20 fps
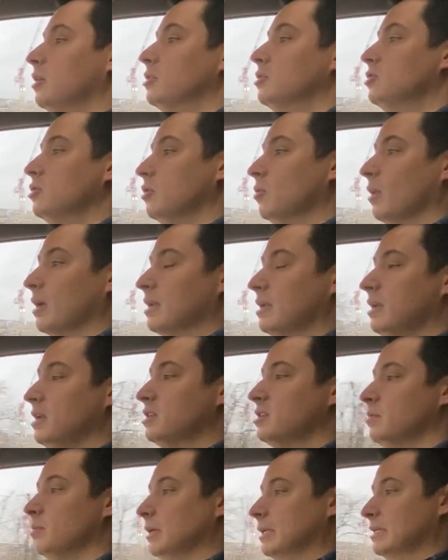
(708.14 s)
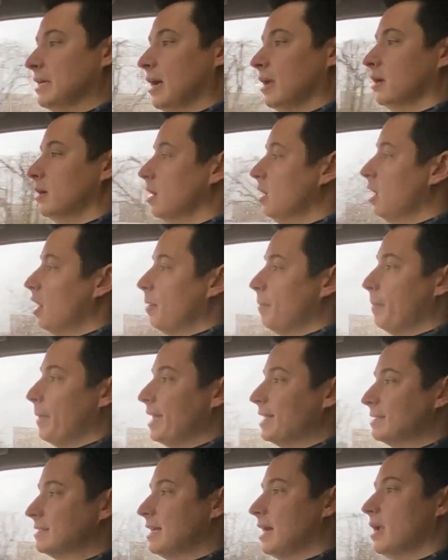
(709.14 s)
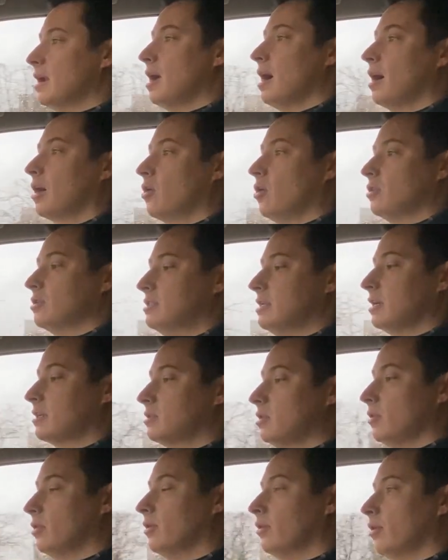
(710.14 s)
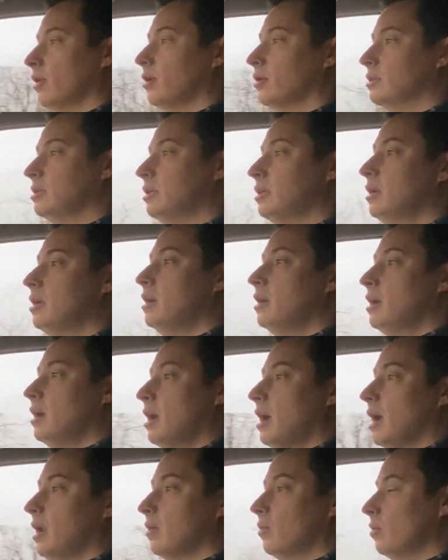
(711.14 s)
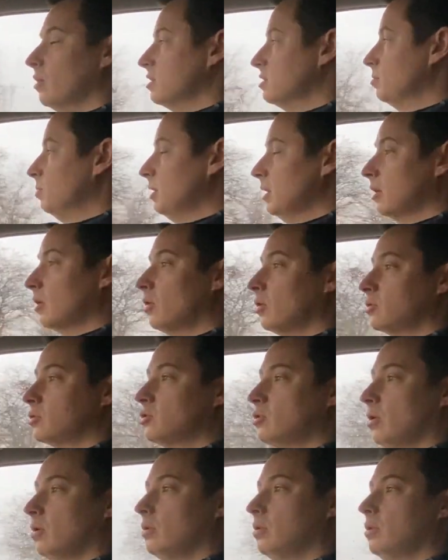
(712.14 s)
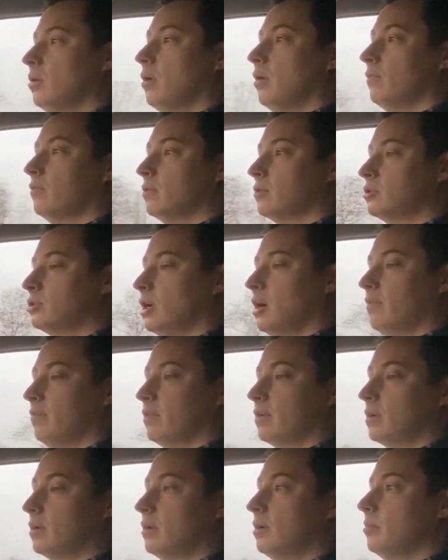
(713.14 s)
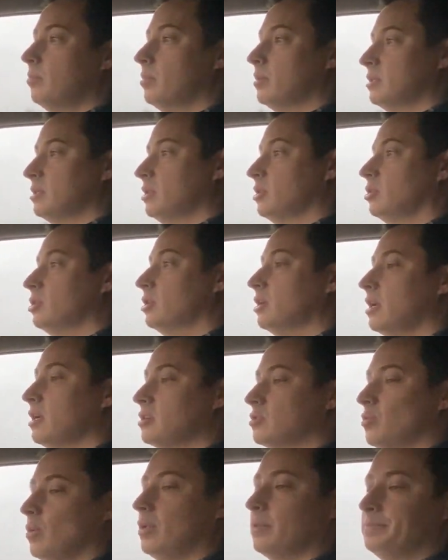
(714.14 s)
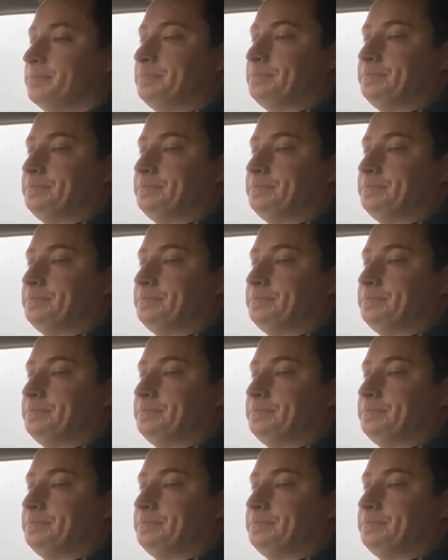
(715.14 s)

do what needs to be done, maintain eye contact on the road, and always be in control of your driving position as well.